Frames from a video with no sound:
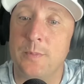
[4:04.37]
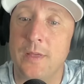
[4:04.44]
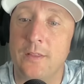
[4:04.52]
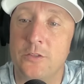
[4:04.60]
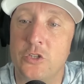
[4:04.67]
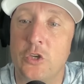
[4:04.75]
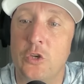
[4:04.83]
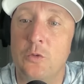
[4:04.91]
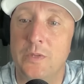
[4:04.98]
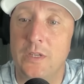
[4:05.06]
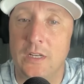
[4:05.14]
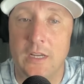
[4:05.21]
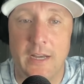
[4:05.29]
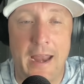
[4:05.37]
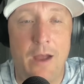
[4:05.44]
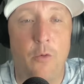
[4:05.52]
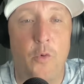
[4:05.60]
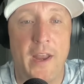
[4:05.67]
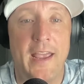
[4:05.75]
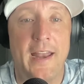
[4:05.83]
Smith scooped it and
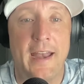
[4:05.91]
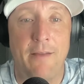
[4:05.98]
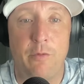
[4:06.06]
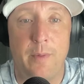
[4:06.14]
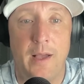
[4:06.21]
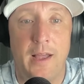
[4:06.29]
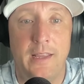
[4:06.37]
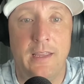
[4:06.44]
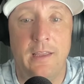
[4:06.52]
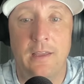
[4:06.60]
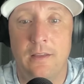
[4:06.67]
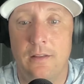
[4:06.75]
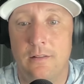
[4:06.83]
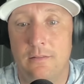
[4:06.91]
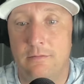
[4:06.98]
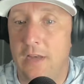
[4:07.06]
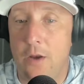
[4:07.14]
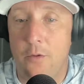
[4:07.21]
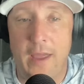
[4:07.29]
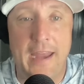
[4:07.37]
outran everybody,
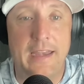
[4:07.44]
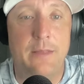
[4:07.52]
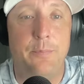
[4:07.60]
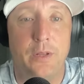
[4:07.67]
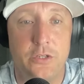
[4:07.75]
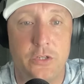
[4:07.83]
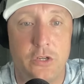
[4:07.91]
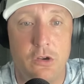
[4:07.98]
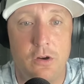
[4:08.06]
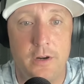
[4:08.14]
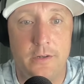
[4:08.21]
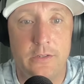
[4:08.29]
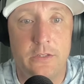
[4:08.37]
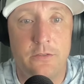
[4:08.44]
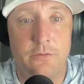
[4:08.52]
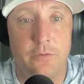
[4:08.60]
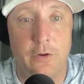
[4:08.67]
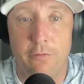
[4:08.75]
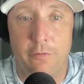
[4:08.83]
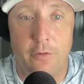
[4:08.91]
80 plus yards
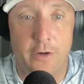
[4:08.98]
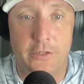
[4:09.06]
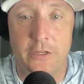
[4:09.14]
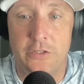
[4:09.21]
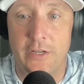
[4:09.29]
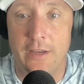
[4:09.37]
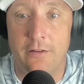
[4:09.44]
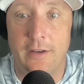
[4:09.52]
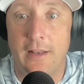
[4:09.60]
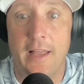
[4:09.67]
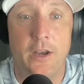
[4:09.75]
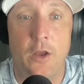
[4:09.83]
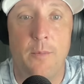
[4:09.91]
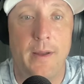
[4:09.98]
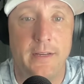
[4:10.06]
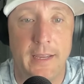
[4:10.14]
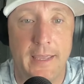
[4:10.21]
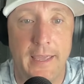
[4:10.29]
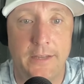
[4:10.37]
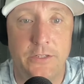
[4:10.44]
for a touchdown, and like nobody
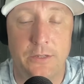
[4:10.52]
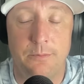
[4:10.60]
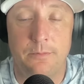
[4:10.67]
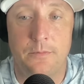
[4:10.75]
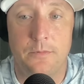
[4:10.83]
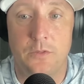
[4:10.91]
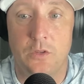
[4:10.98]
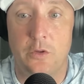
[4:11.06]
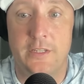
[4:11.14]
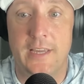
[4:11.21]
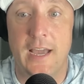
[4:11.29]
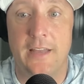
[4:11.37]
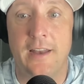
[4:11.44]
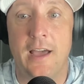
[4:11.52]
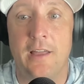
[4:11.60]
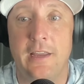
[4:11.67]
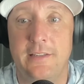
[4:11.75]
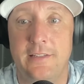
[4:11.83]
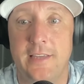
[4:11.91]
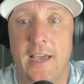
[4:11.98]
could catch him. So he's
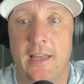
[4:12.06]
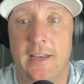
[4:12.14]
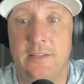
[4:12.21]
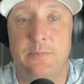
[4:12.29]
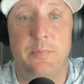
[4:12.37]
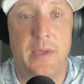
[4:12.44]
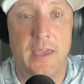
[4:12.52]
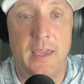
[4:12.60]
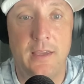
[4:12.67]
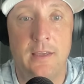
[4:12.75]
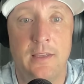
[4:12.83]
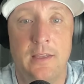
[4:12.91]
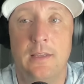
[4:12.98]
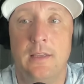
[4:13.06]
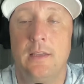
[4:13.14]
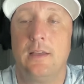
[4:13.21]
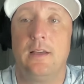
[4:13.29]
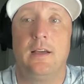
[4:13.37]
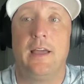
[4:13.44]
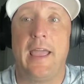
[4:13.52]
big.
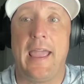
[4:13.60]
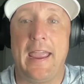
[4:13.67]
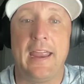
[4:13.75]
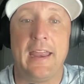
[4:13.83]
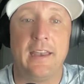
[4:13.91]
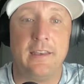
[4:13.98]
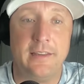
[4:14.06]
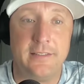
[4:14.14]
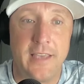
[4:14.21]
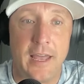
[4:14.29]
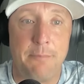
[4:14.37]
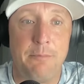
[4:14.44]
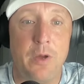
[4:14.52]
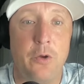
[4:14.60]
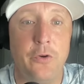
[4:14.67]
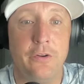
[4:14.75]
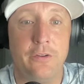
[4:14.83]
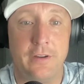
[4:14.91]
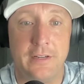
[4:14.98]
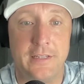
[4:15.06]
And he's got a
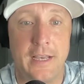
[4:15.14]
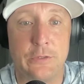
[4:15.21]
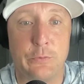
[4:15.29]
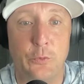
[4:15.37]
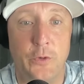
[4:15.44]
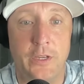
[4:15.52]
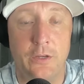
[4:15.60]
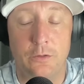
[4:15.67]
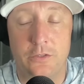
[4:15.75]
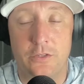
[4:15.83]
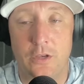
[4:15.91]
motor. He's got some wheels.